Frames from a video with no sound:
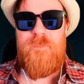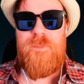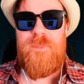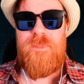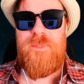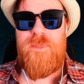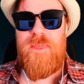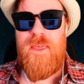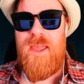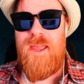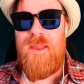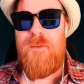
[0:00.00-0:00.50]

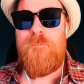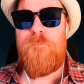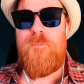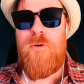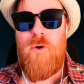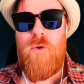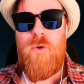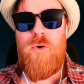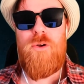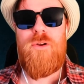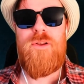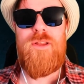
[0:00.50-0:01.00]
They
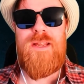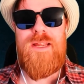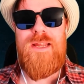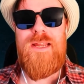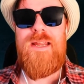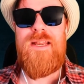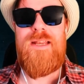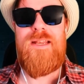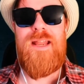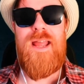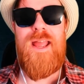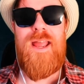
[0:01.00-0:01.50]
poured
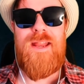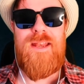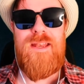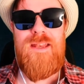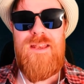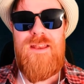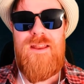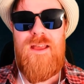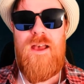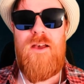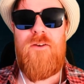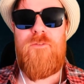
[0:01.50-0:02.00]
in
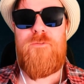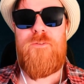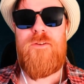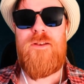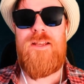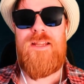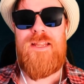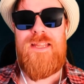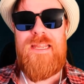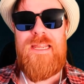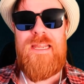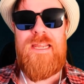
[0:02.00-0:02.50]
enough
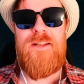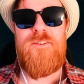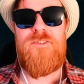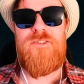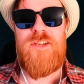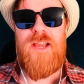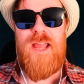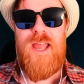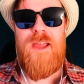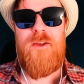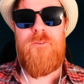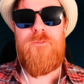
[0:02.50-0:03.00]
in
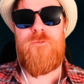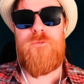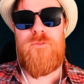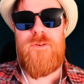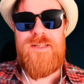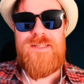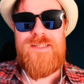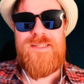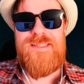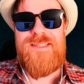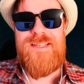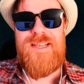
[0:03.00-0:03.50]
each,
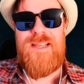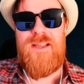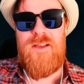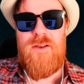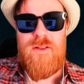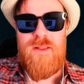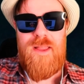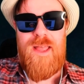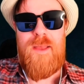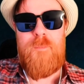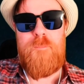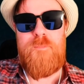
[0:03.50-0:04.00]
every
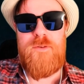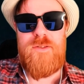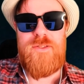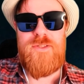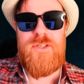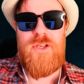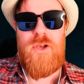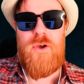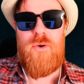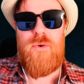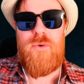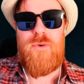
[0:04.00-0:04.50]
single
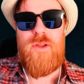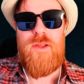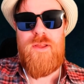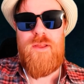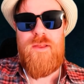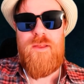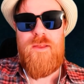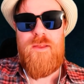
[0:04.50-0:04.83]
episode